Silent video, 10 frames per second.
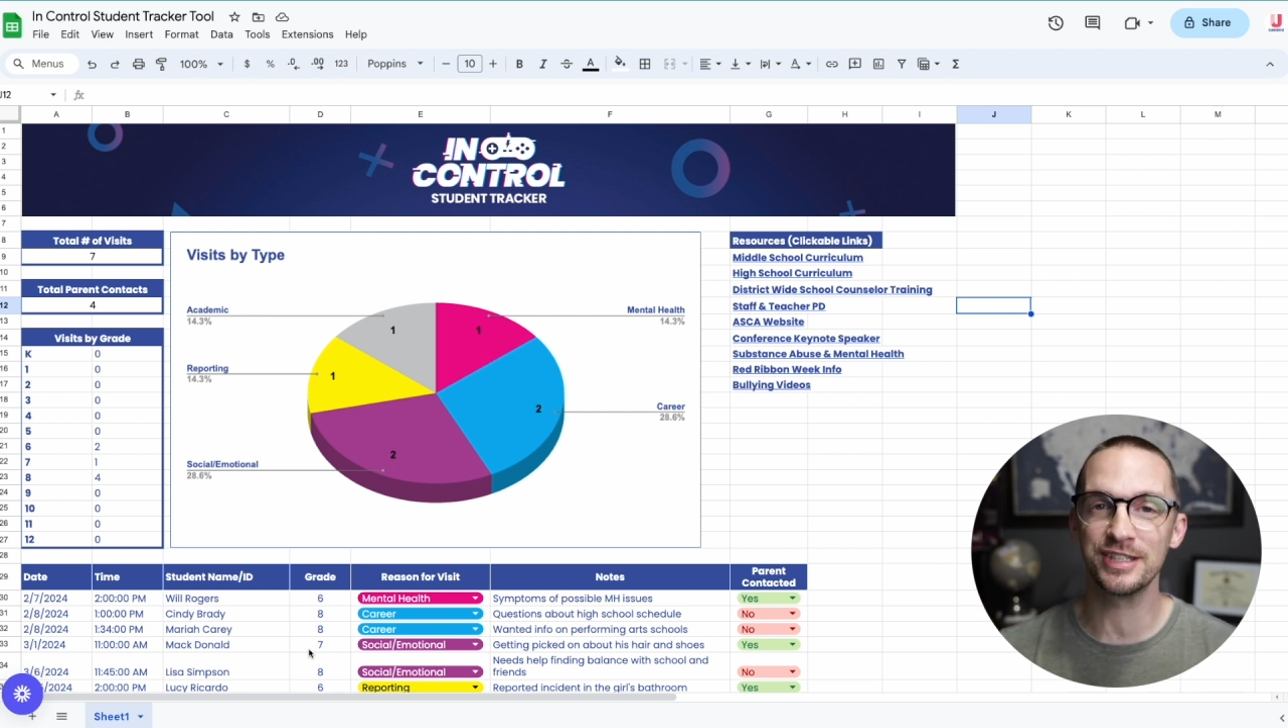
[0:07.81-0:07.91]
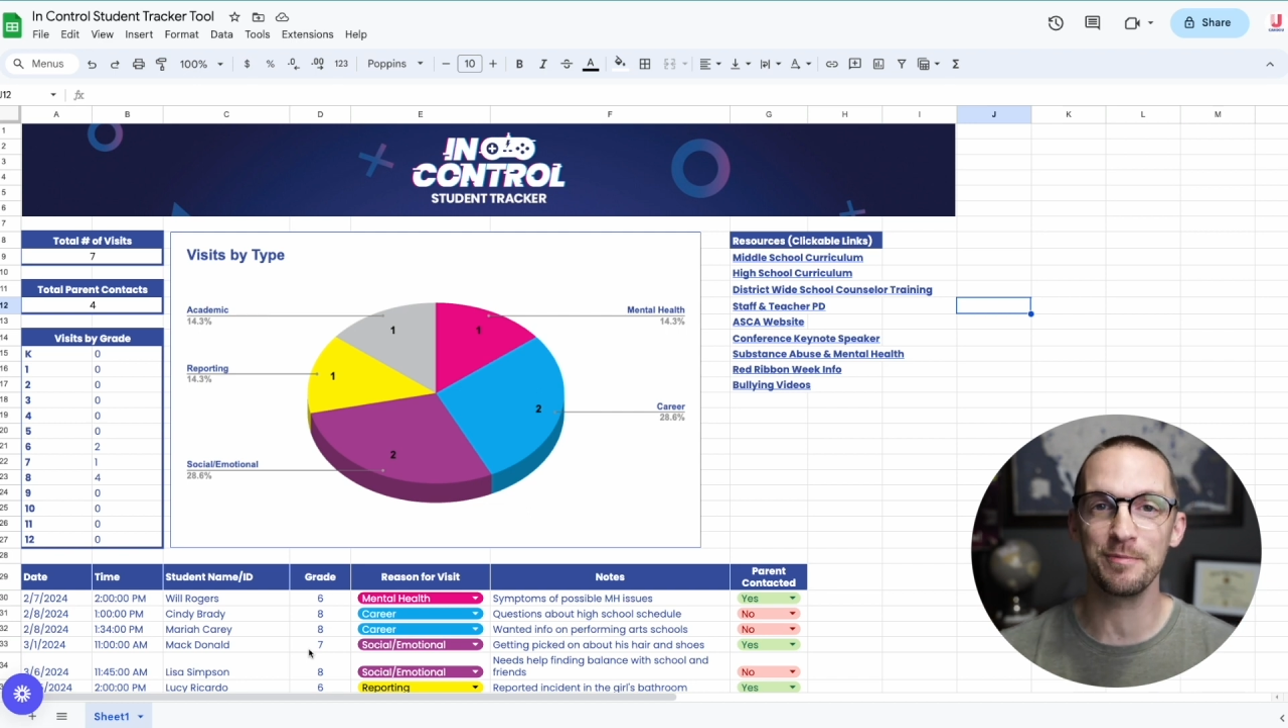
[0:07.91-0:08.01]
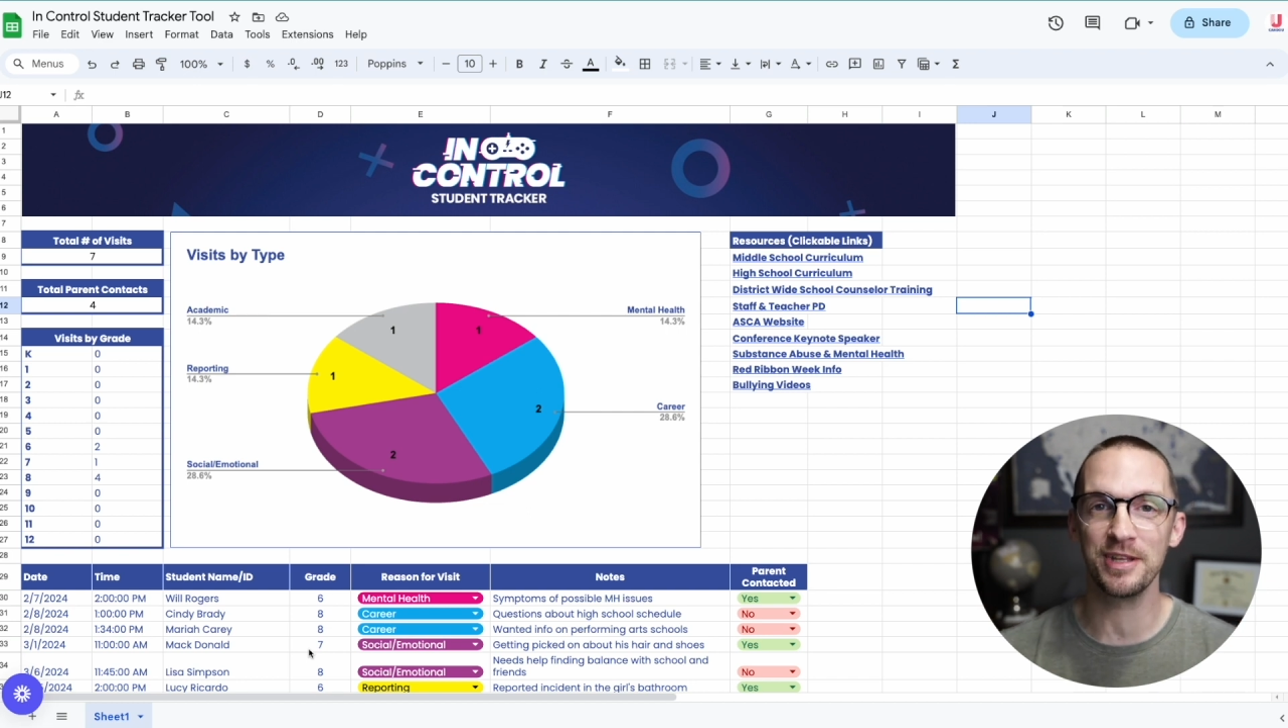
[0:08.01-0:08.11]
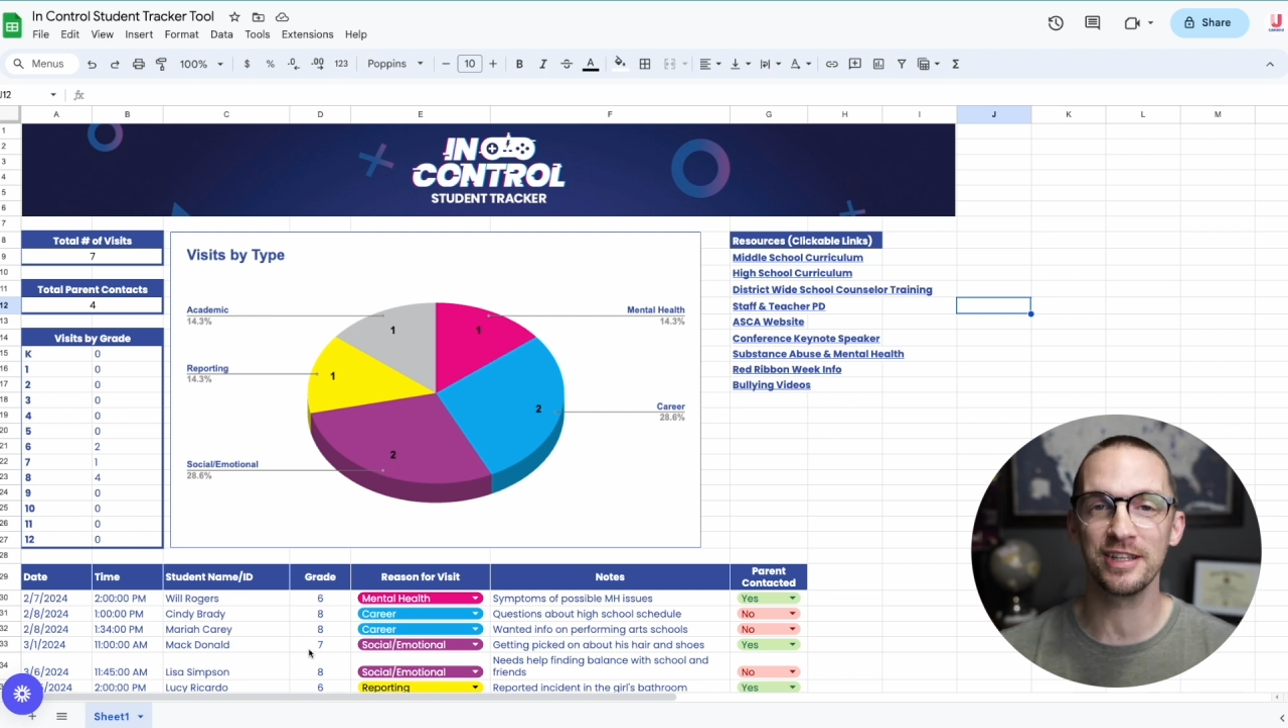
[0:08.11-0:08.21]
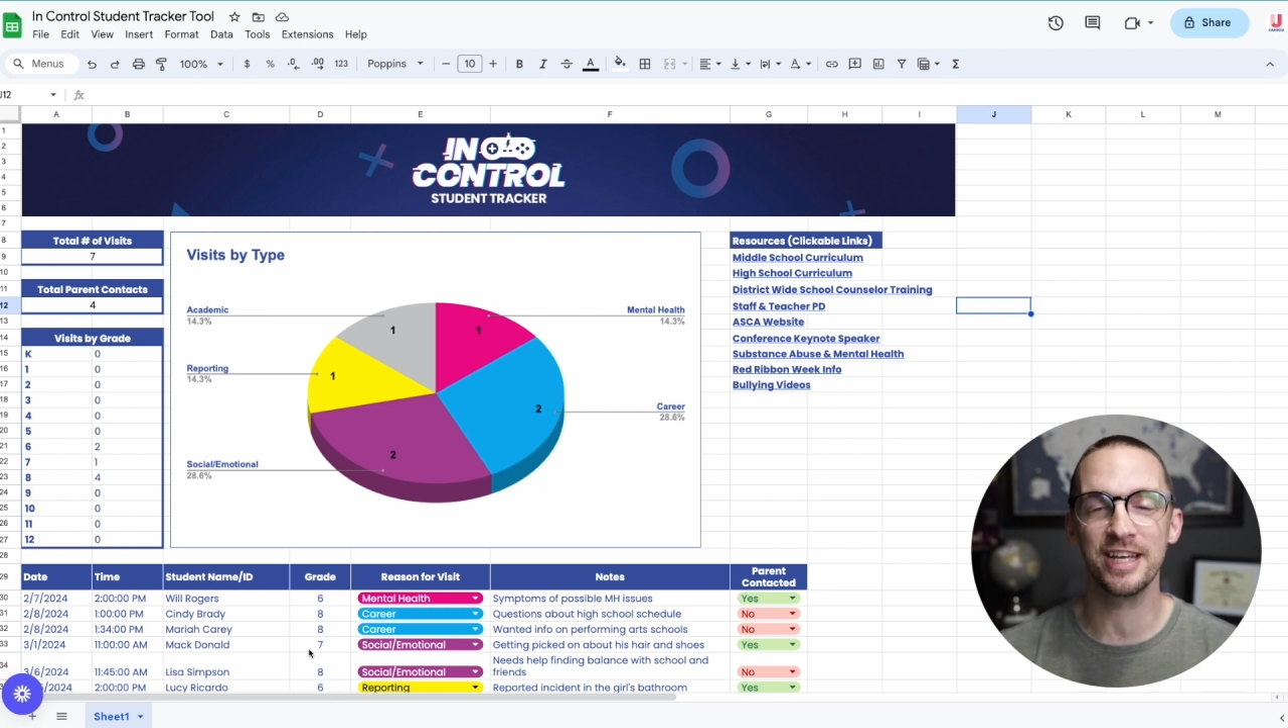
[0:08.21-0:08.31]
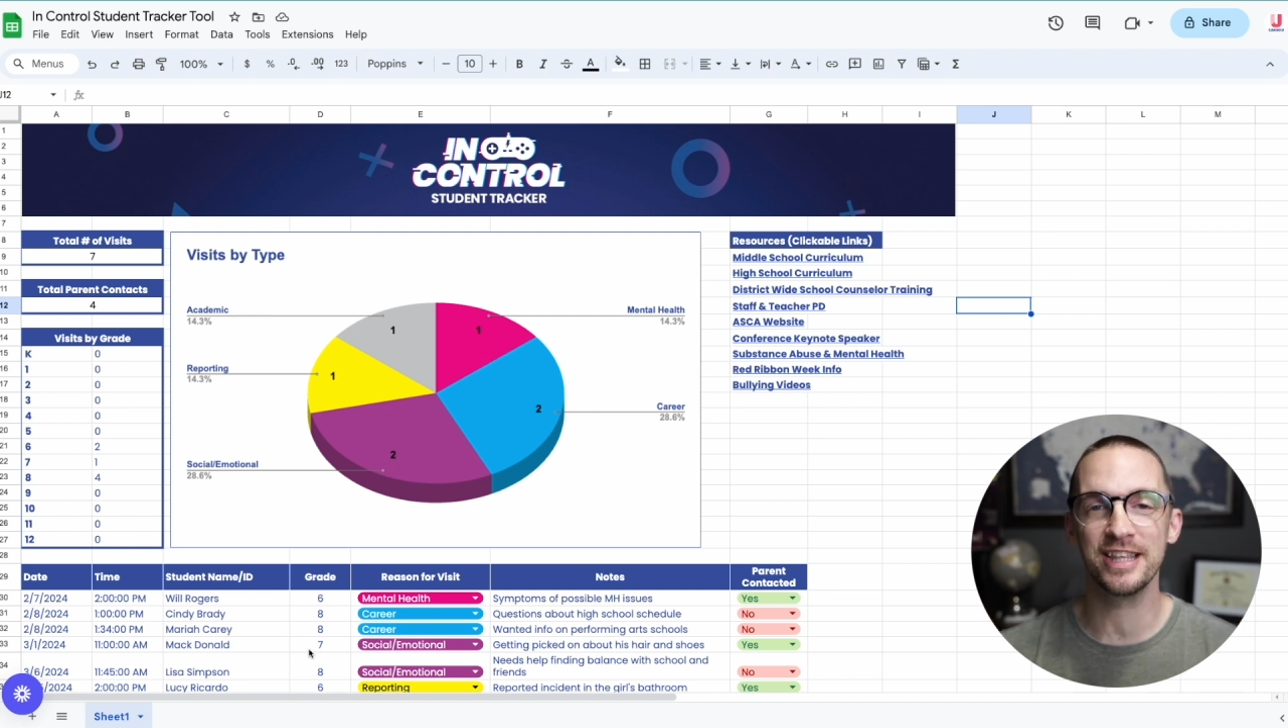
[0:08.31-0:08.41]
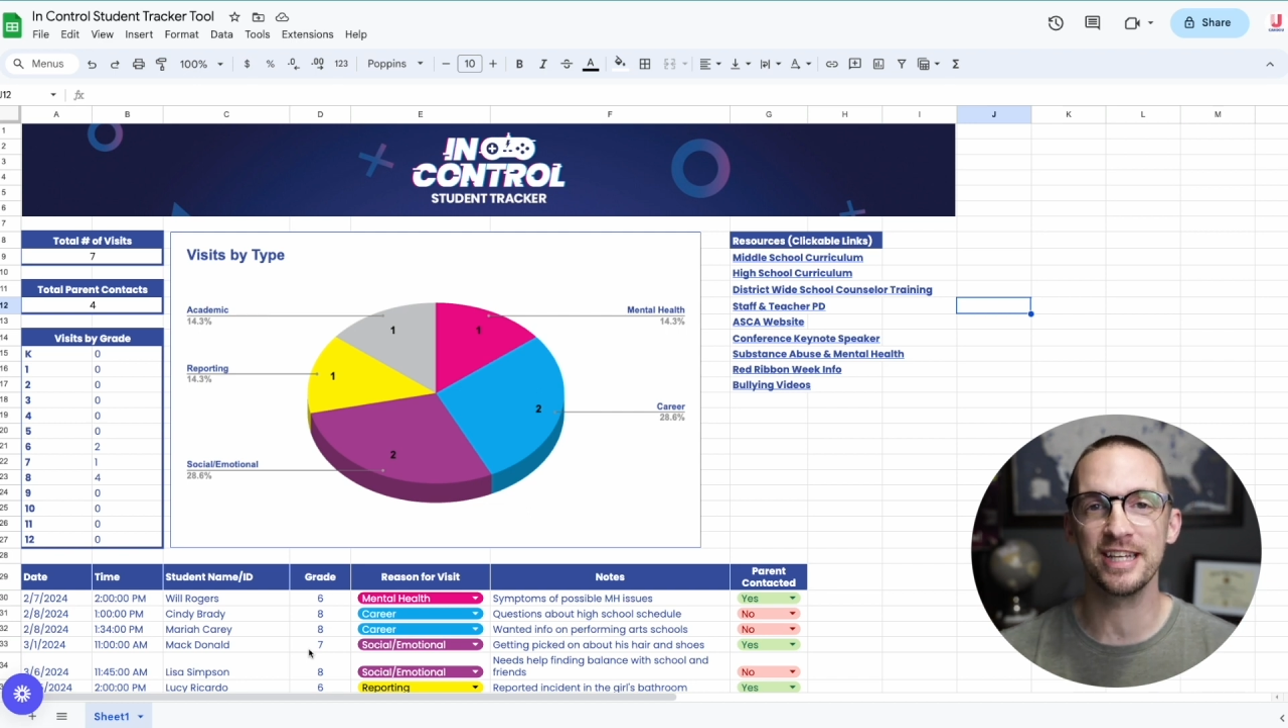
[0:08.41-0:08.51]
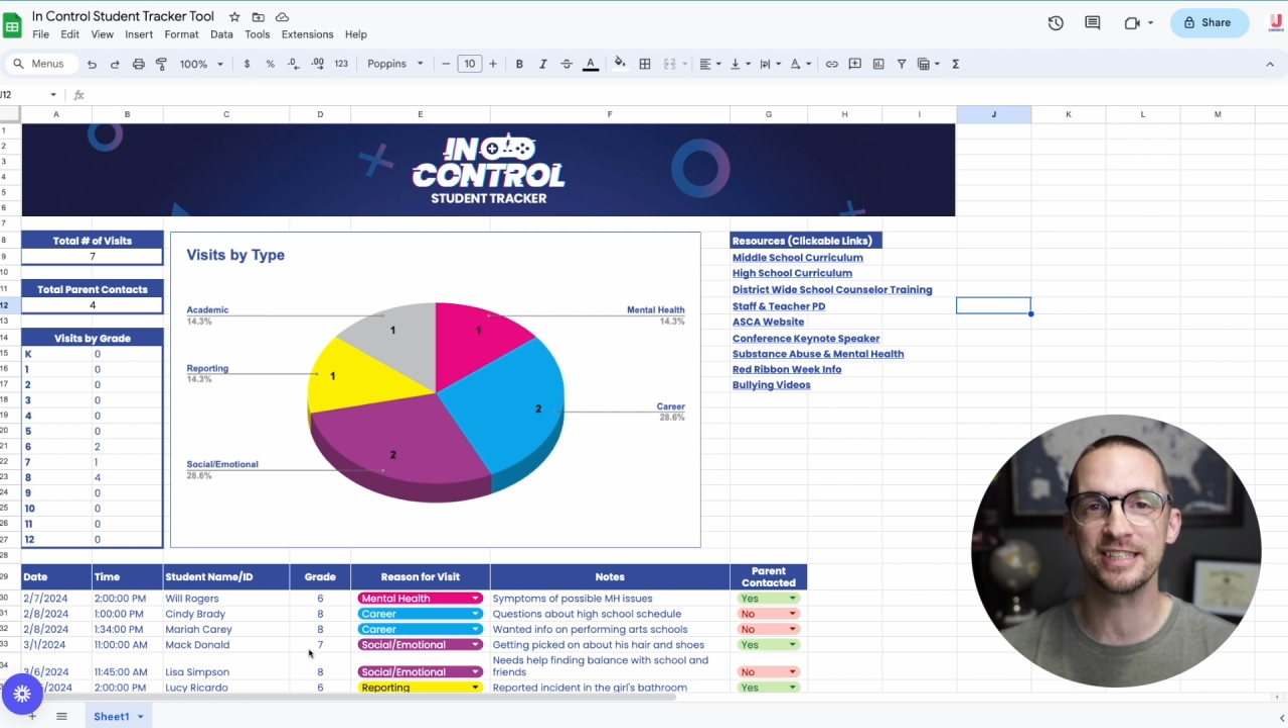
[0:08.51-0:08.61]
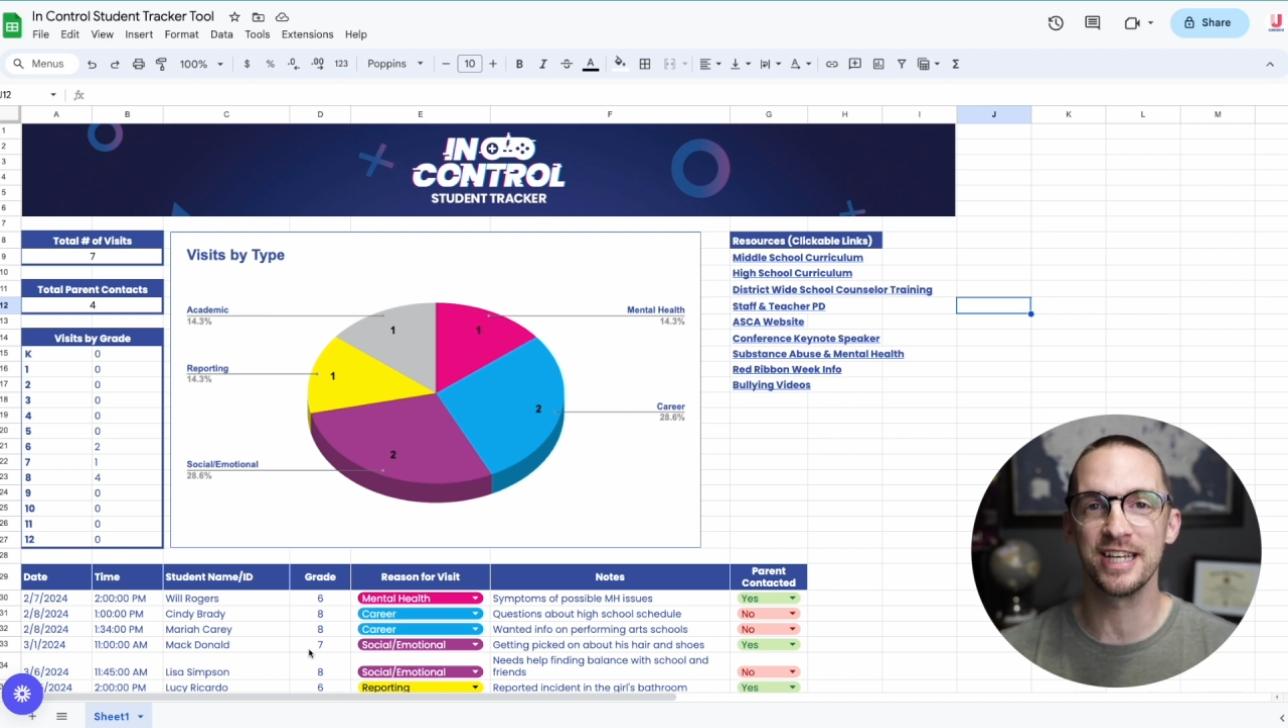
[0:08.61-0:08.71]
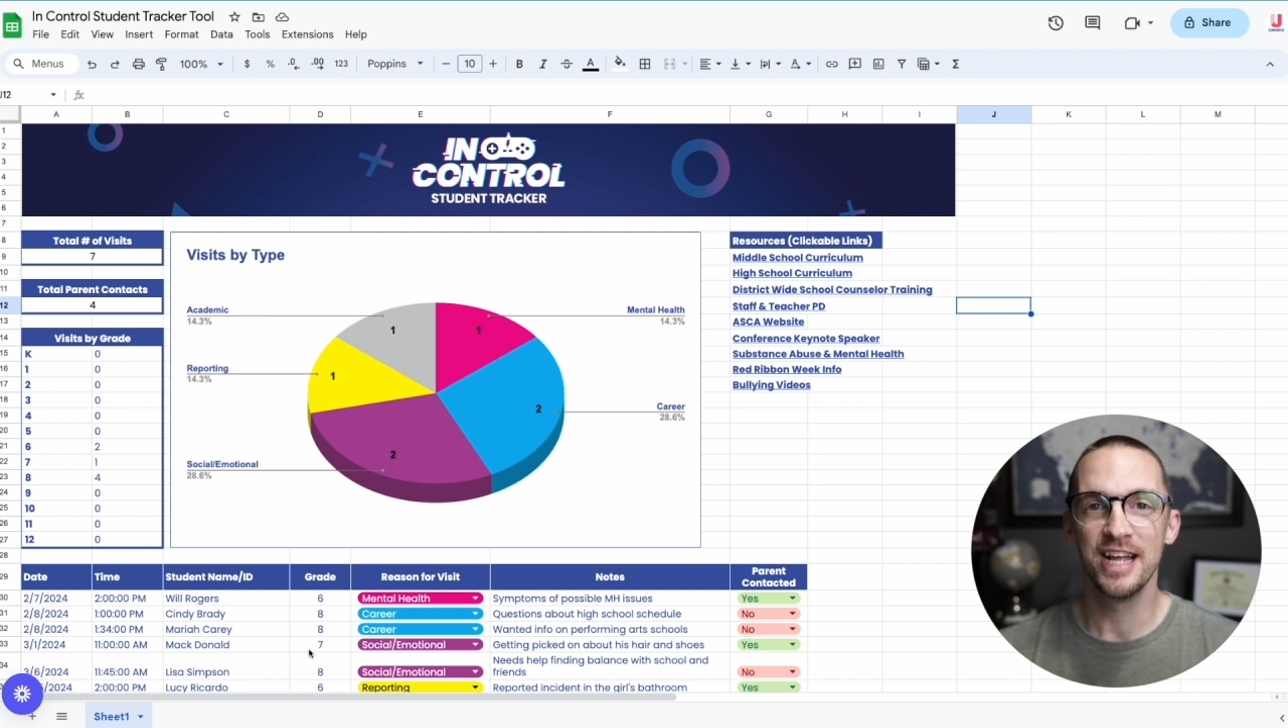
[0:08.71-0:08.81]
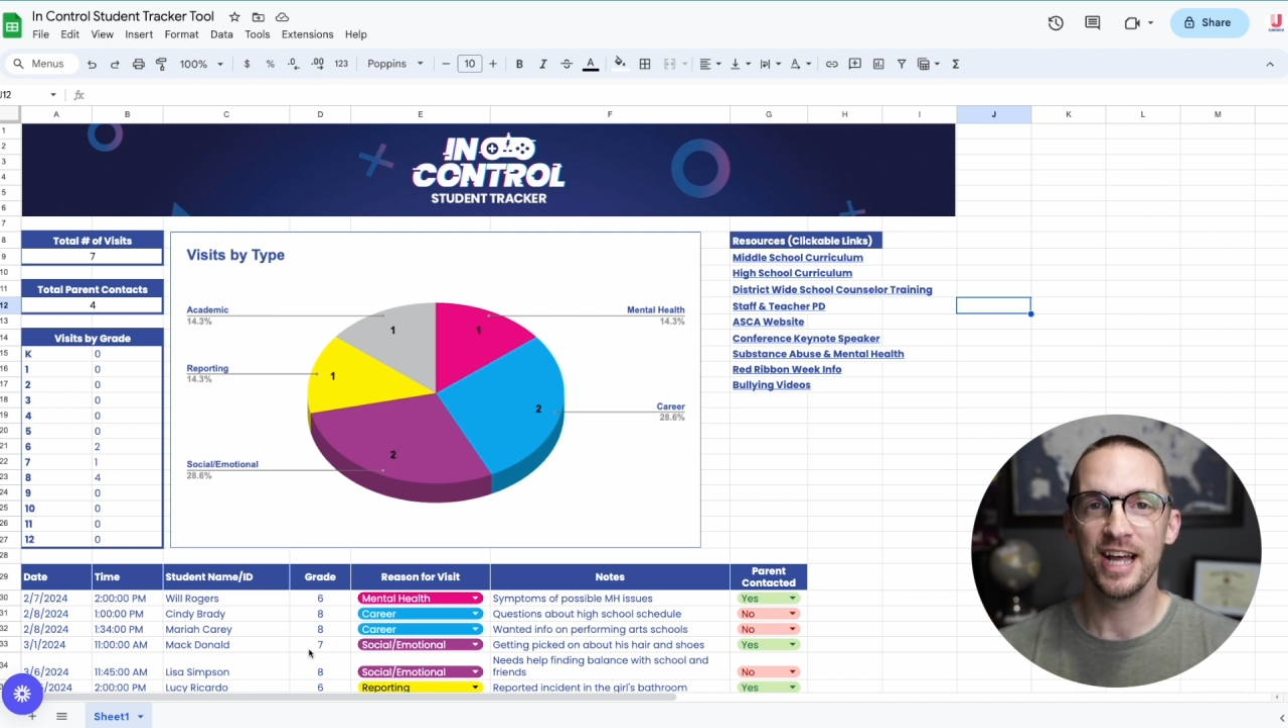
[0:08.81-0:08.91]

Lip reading: something like this